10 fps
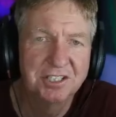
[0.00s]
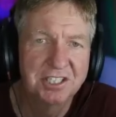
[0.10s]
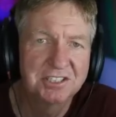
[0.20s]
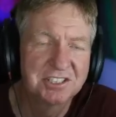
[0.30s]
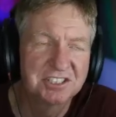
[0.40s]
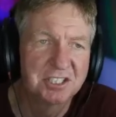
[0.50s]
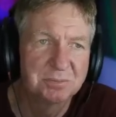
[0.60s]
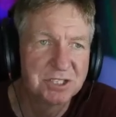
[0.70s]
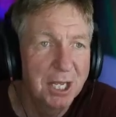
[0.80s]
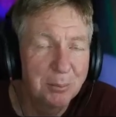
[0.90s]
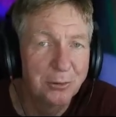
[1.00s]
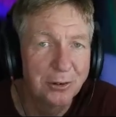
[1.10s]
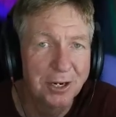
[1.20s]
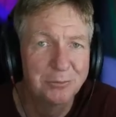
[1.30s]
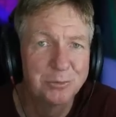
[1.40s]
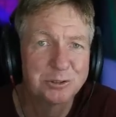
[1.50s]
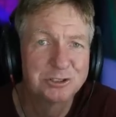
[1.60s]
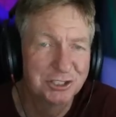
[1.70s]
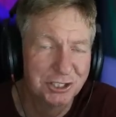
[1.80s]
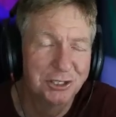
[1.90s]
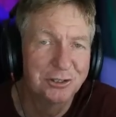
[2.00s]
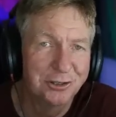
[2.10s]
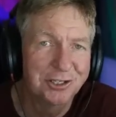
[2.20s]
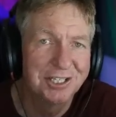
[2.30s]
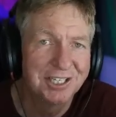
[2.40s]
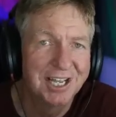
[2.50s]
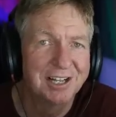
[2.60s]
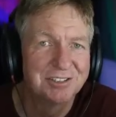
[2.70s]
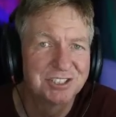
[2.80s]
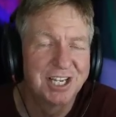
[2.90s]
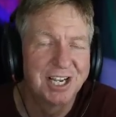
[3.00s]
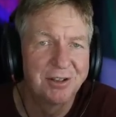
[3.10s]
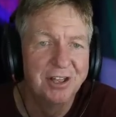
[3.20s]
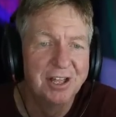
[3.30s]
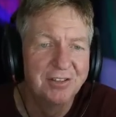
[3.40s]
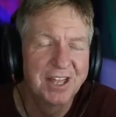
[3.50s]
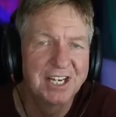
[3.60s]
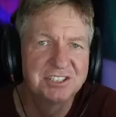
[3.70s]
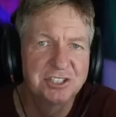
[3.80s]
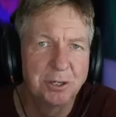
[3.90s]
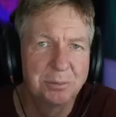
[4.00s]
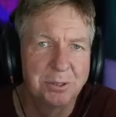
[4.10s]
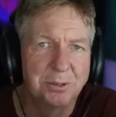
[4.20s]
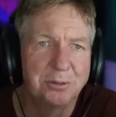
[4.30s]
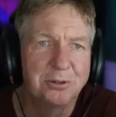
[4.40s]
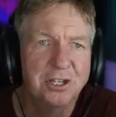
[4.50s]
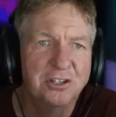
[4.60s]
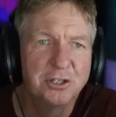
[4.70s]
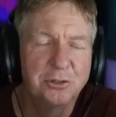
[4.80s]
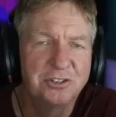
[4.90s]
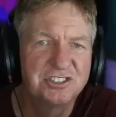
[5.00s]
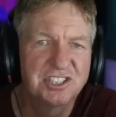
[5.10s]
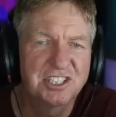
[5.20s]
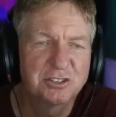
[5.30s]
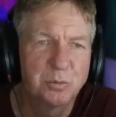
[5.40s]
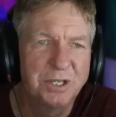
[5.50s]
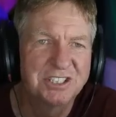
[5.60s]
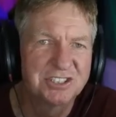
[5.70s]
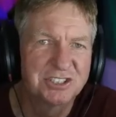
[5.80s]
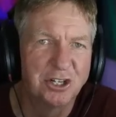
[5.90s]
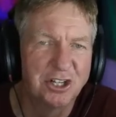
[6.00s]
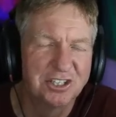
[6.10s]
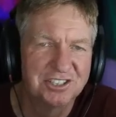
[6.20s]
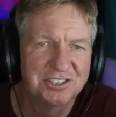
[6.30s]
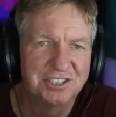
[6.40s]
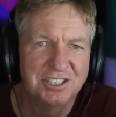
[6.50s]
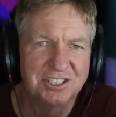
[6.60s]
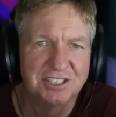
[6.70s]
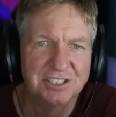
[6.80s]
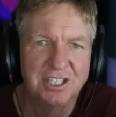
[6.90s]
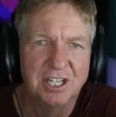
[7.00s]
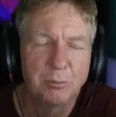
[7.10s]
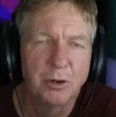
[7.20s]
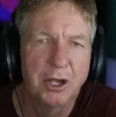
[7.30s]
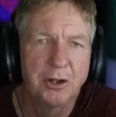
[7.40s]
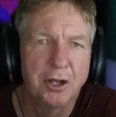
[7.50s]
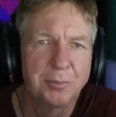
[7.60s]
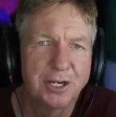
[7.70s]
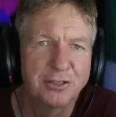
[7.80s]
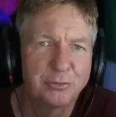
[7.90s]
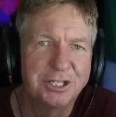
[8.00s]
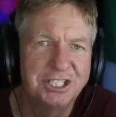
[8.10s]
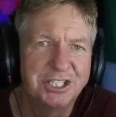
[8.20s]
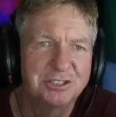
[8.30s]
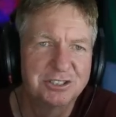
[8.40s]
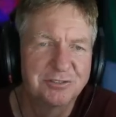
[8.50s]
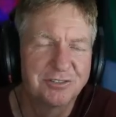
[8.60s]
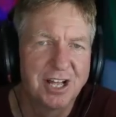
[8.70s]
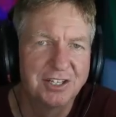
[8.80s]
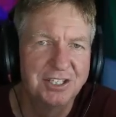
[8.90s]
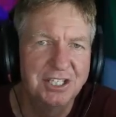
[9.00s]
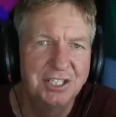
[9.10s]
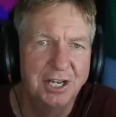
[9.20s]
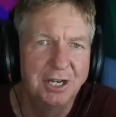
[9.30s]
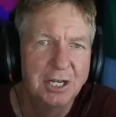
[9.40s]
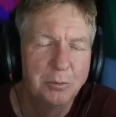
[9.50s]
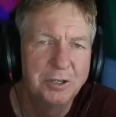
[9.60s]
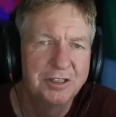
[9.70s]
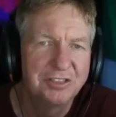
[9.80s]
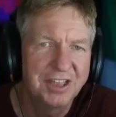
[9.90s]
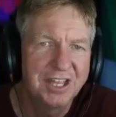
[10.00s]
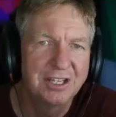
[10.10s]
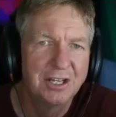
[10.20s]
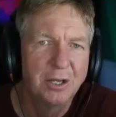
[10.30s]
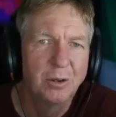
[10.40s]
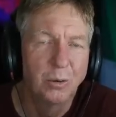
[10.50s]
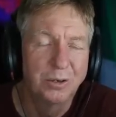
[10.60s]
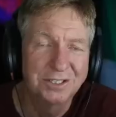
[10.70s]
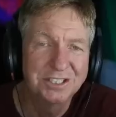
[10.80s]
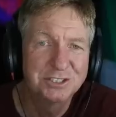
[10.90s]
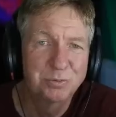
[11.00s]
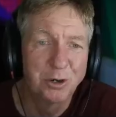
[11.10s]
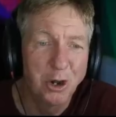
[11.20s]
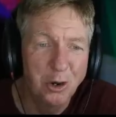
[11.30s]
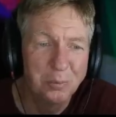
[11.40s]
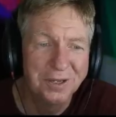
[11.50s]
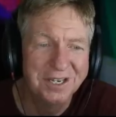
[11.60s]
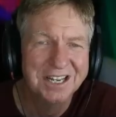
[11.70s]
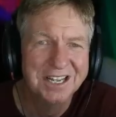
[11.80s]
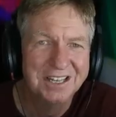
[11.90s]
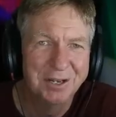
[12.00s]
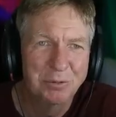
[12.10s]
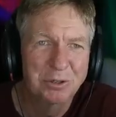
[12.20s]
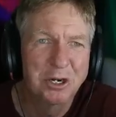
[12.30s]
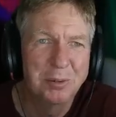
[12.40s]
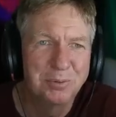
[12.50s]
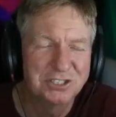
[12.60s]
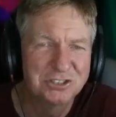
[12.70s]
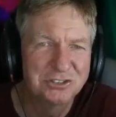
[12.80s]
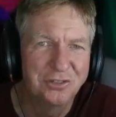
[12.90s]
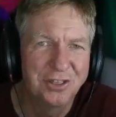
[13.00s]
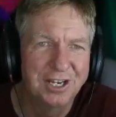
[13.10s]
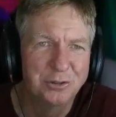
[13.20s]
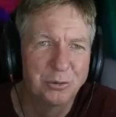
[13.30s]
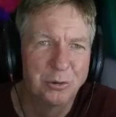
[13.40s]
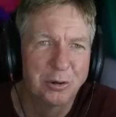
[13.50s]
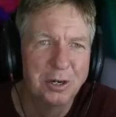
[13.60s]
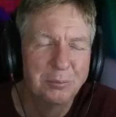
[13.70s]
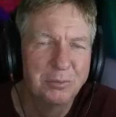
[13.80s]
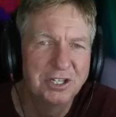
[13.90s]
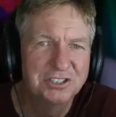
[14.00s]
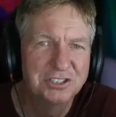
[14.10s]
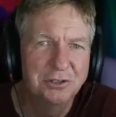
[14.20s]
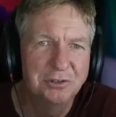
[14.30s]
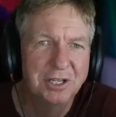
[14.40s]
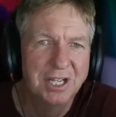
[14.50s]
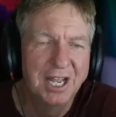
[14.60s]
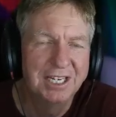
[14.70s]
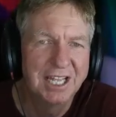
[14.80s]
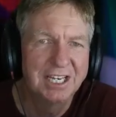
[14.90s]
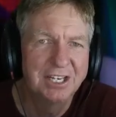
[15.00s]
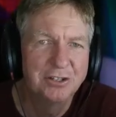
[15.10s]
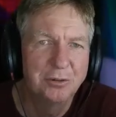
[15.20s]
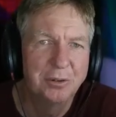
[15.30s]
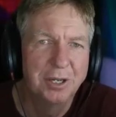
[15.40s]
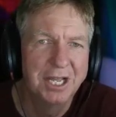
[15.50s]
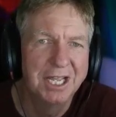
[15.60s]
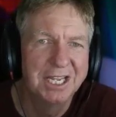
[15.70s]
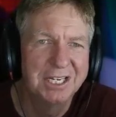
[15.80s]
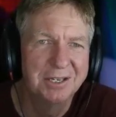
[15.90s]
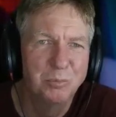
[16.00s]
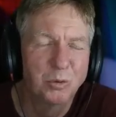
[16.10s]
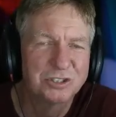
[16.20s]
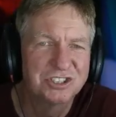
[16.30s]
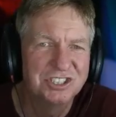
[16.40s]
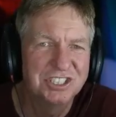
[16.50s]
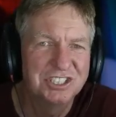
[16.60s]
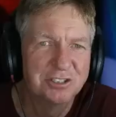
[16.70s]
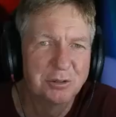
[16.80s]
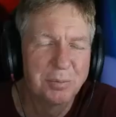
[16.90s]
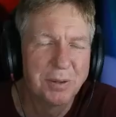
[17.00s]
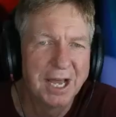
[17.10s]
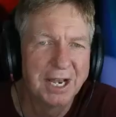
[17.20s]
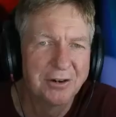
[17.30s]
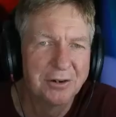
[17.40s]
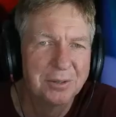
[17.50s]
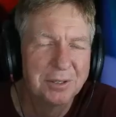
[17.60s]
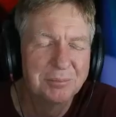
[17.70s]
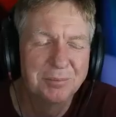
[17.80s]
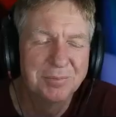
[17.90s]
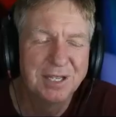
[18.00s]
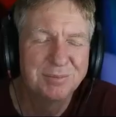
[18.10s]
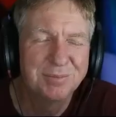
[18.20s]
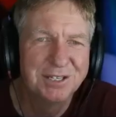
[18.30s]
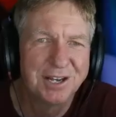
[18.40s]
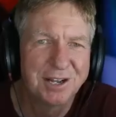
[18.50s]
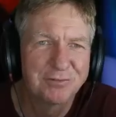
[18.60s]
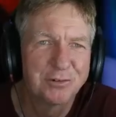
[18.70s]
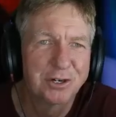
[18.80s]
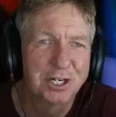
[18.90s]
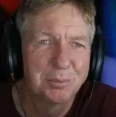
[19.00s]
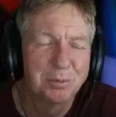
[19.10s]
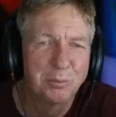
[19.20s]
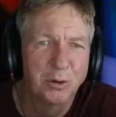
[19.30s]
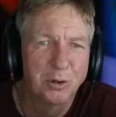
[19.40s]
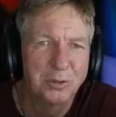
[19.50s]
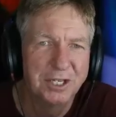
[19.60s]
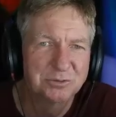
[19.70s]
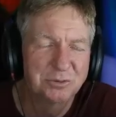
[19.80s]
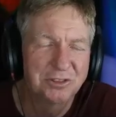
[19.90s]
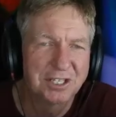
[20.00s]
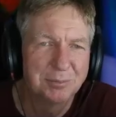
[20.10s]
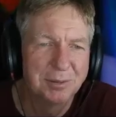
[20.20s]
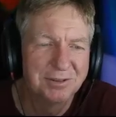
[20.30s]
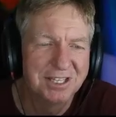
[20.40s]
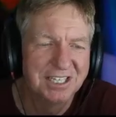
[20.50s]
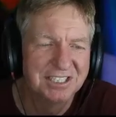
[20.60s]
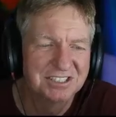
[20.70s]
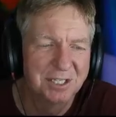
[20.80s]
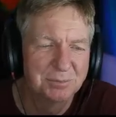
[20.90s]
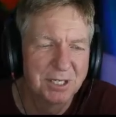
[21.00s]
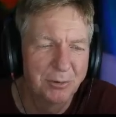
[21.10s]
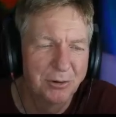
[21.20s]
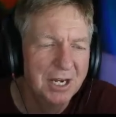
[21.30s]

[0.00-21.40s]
Yes, it's September and we're still looking down south. That is attributable to the six-week stall in seasons brought on by three years of La Nina. We think, or at least we're hoping, that we're going to bust through that door pretty soon and get into a more seasonal pattern but maybe not for a couple more weeks. We're thinking maybe the end of September.